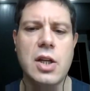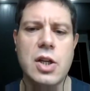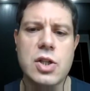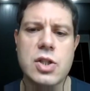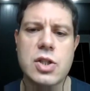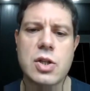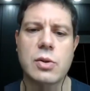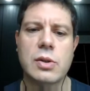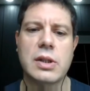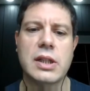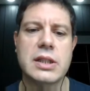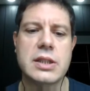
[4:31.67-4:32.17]

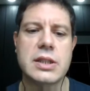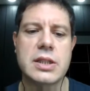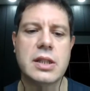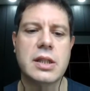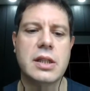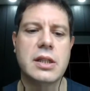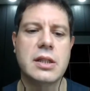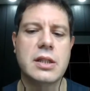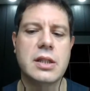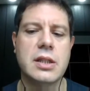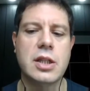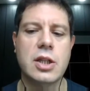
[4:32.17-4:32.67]
So let's
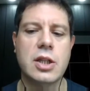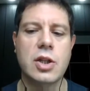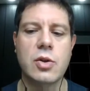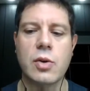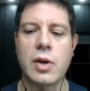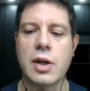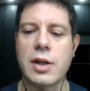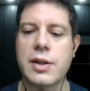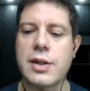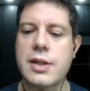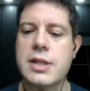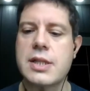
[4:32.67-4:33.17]
continue
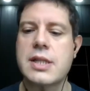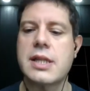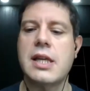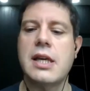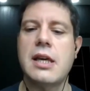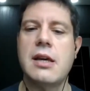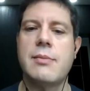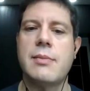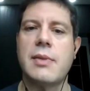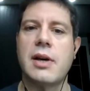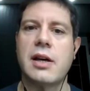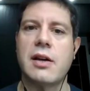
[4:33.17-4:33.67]
on this
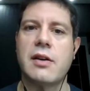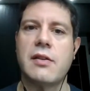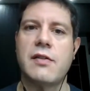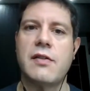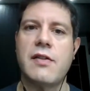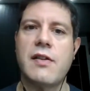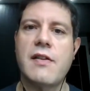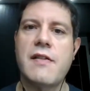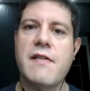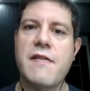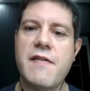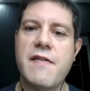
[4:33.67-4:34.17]
theme of
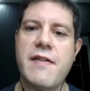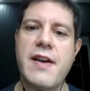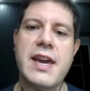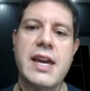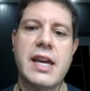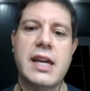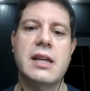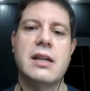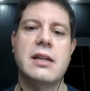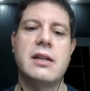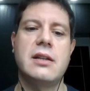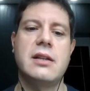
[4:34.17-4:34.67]
fake